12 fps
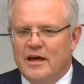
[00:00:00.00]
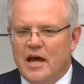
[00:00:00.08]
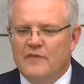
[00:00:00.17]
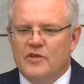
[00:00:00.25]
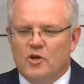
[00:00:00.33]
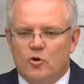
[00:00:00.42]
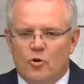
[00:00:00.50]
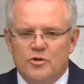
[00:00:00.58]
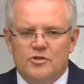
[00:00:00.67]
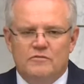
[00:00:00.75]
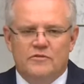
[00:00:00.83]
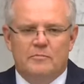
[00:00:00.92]
Over the
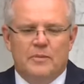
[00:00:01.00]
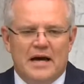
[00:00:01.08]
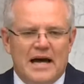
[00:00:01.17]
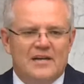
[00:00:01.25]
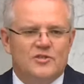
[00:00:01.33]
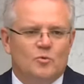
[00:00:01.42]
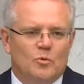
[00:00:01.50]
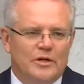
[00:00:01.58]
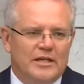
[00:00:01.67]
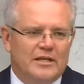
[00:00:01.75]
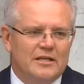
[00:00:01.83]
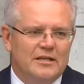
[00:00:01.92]
course of the past
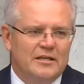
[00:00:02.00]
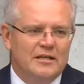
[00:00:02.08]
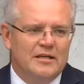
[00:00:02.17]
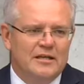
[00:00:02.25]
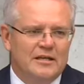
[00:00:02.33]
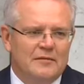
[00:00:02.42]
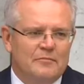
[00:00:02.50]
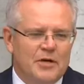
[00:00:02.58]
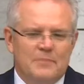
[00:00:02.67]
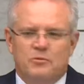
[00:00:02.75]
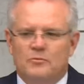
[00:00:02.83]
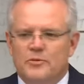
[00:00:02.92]
week,
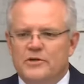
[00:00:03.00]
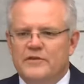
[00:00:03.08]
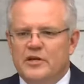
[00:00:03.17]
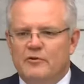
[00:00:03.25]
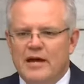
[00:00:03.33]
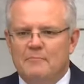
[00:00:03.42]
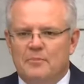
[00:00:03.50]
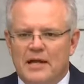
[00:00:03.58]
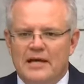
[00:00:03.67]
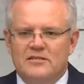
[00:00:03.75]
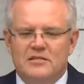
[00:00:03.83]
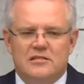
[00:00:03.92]
people moving around
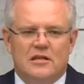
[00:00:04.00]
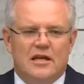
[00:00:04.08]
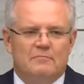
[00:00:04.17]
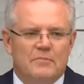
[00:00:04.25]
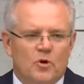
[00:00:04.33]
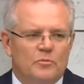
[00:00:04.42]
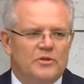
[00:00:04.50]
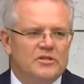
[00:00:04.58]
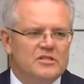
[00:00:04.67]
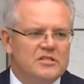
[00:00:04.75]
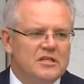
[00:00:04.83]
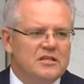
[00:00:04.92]
places like Melbourne
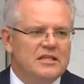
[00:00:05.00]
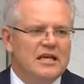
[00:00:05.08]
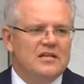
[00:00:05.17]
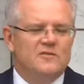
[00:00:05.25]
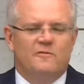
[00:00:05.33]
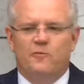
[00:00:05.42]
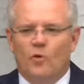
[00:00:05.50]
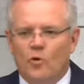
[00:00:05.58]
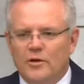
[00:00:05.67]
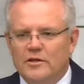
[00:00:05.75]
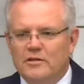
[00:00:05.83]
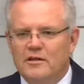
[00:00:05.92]
and Sydney has
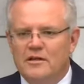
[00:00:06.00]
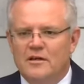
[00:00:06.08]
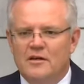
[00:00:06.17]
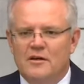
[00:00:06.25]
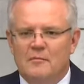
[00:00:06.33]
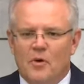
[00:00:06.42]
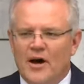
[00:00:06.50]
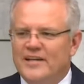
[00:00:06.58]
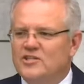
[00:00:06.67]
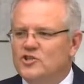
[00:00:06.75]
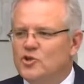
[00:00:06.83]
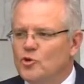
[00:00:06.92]
fallen
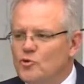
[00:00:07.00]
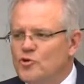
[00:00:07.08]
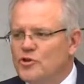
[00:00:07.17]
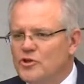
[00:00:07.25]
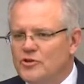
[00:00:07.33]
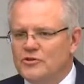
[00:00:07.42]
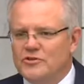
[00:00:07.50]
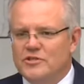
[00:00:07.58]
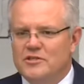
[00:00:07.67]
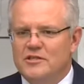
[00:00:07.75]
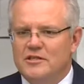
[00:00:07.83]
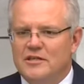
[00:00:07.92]
by
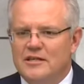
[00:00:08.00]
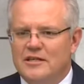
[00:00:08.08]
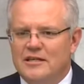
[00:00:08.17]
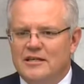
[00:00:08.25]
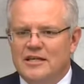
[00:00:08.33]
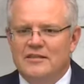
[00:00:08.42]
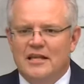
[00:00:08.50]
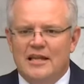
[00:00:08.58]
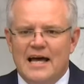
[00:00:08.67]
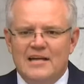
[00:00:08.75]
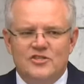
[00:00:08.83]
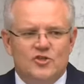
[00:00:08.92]
two-thirds. In the
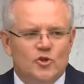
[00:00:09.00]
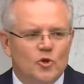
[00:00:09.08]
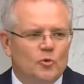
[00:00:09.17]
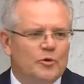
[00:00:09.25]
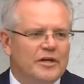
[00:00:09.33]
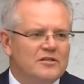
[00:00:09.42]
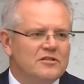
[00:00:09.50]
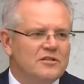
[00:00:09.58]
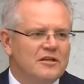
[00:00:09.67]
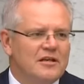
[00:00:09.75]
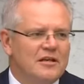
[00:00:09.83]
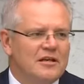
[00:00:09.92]
last 2
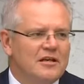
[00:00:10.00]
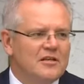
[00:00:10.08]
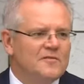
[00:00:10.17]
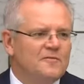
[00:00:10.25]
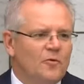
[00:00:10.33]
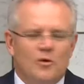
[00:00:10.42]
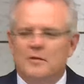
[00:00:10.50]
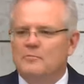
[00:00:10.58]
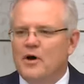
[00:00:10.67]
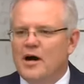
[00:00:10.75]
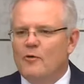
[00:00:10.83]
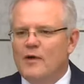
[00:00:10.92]
weeks, it's
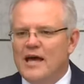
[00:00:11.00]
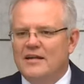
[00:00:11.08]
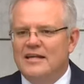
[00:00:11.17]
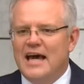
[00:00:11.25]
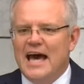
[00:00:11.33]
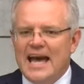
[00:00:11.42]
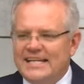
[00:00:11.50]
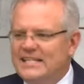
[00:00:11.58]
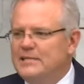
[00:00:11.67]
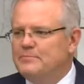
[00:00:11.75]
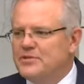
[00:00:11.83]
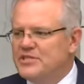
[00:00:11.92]
fallen by around
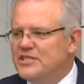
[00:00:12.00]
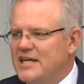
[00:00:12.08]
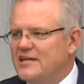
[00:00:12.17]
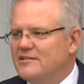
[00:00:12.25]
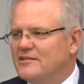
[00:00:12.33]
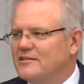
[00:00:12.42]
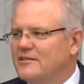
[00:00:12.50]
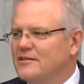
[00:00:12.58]
80%.